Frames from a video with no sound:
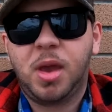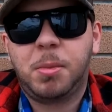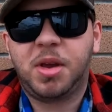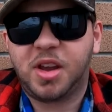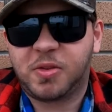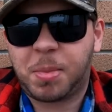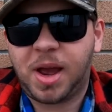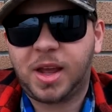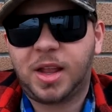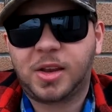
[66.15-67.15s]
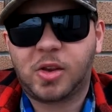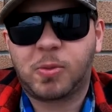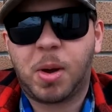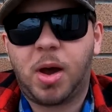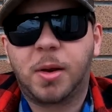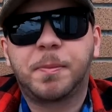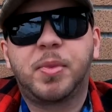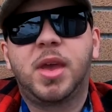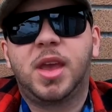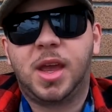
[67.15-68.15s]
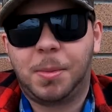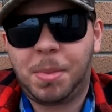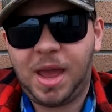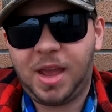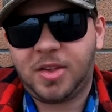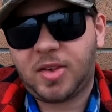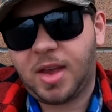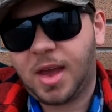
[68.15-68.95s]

because pike like to spawn in bays,